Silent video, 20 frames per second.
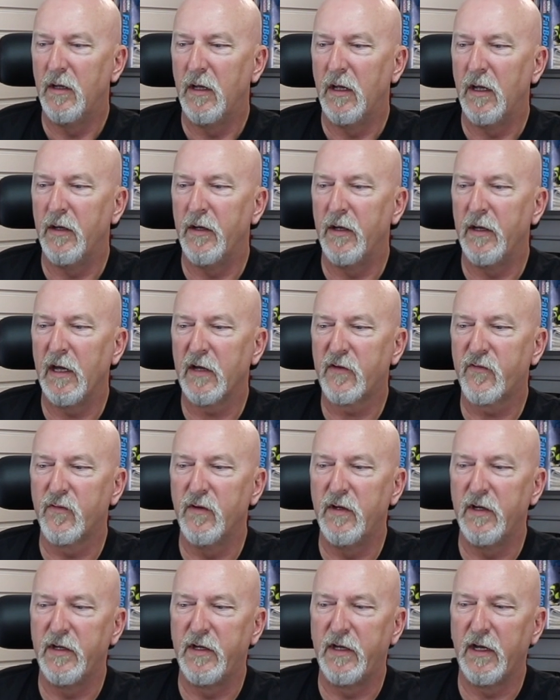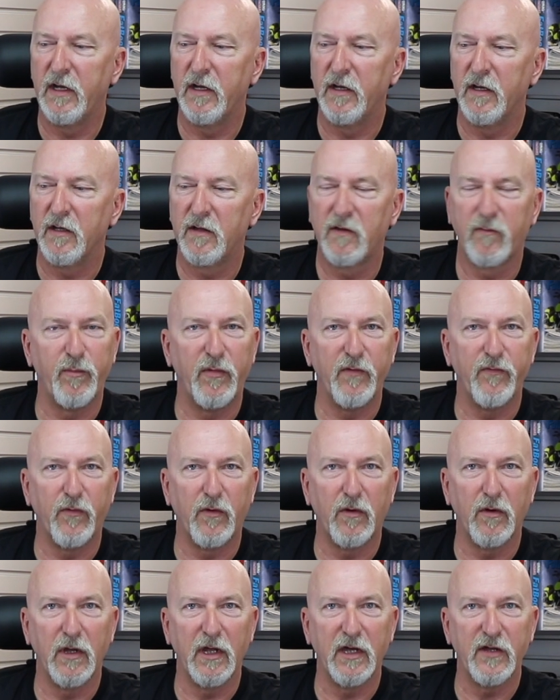and they actually did it
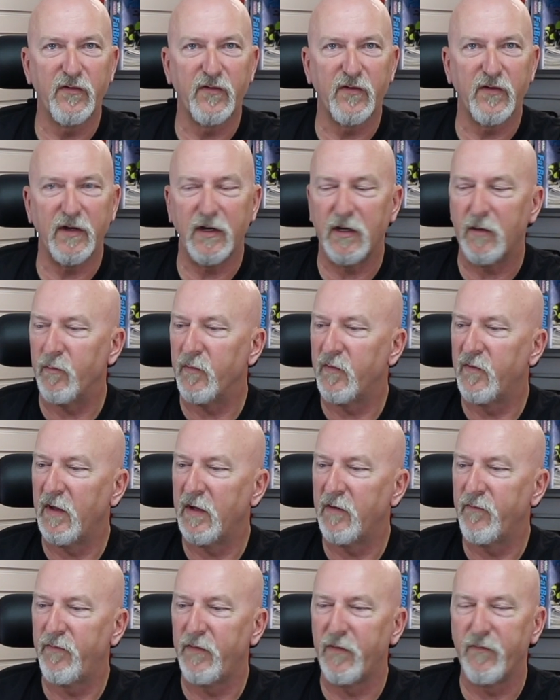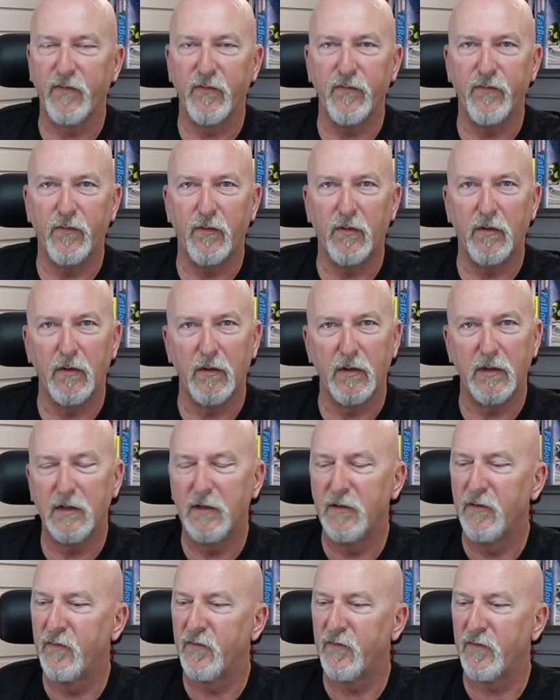before lunchtime, 10:54,
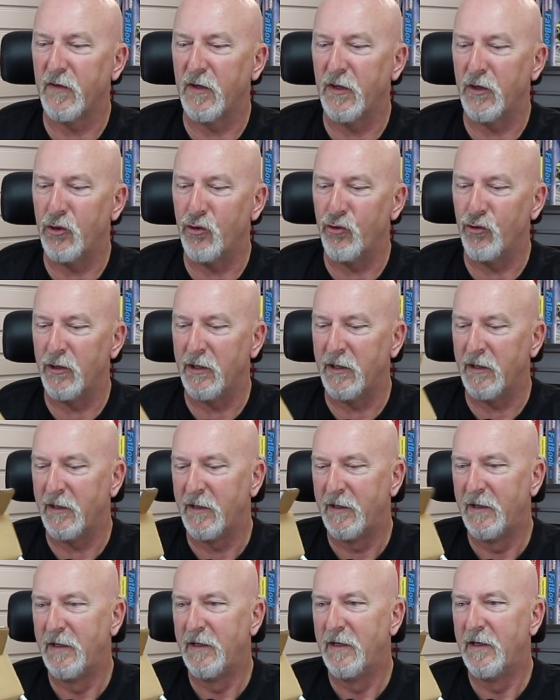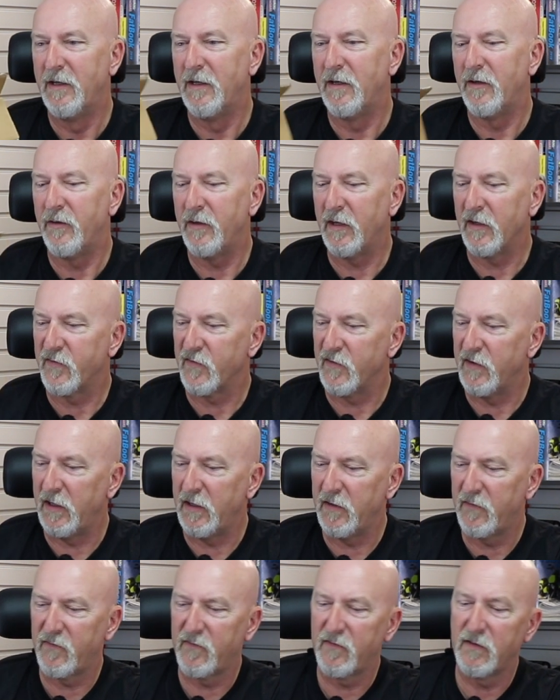so that's
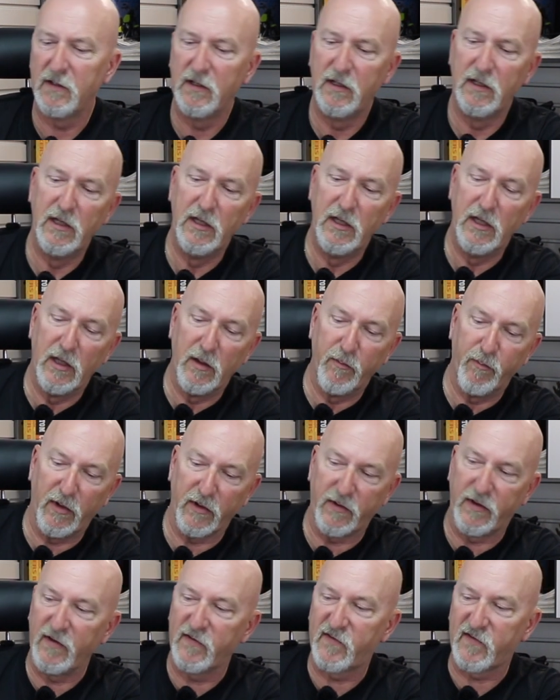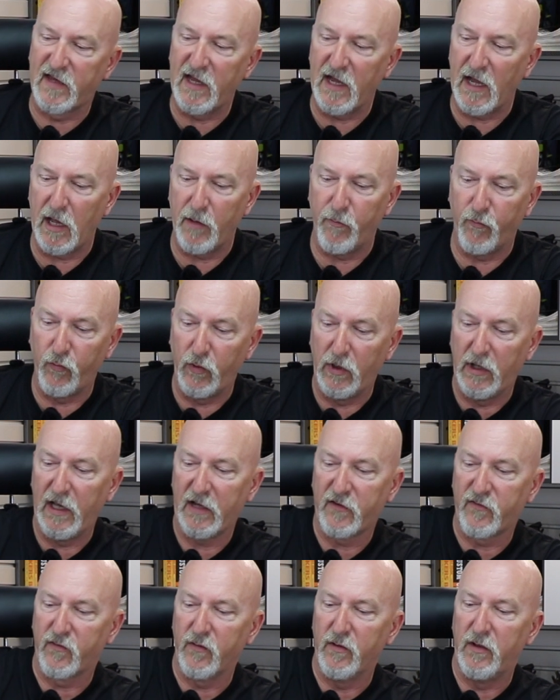neat. But this cam will
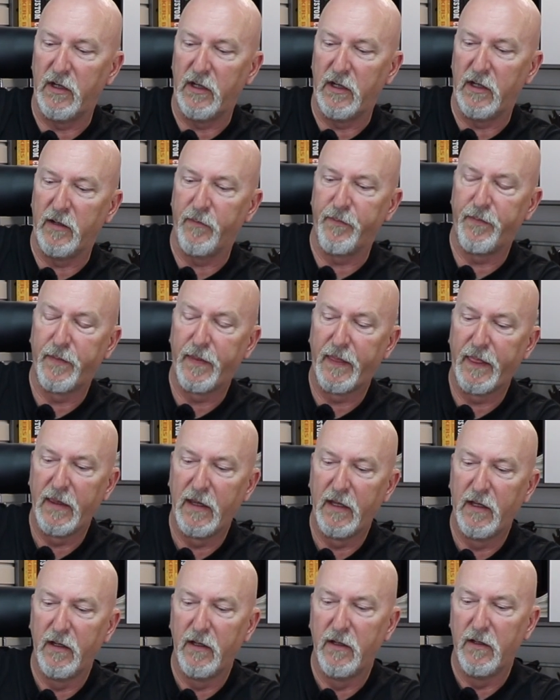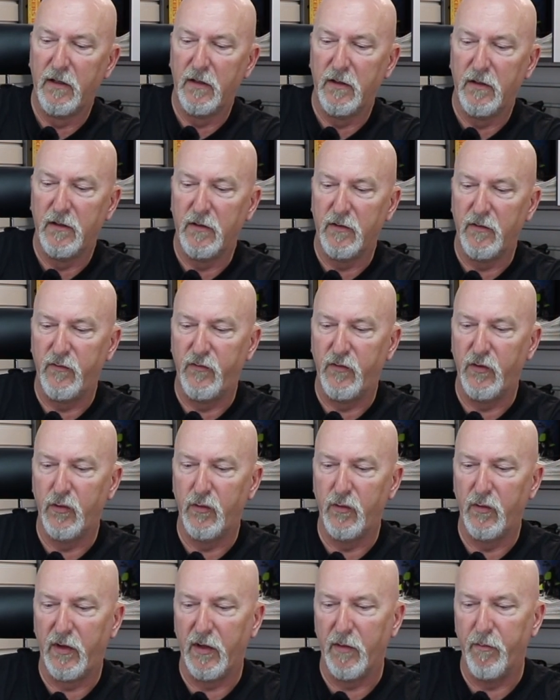actually
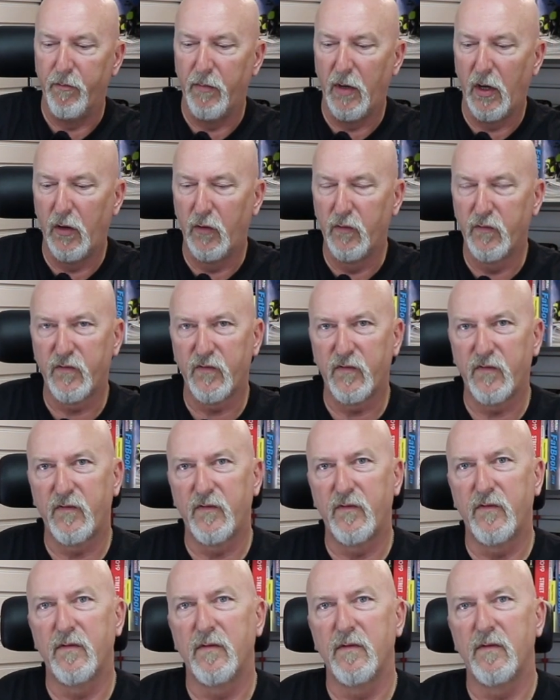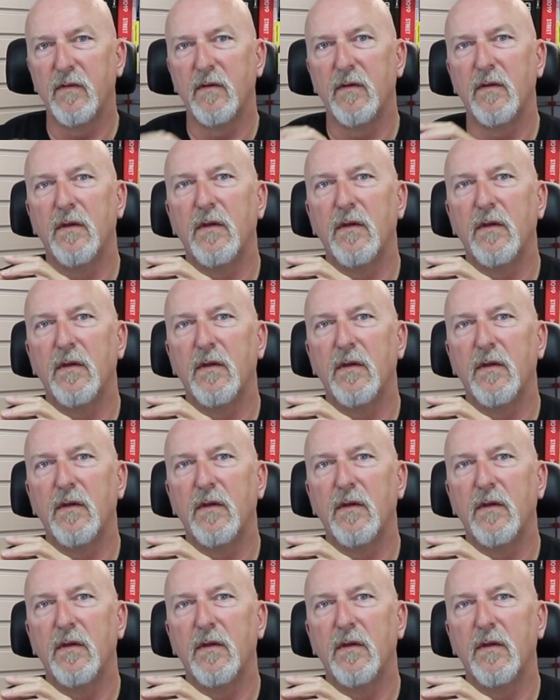do the most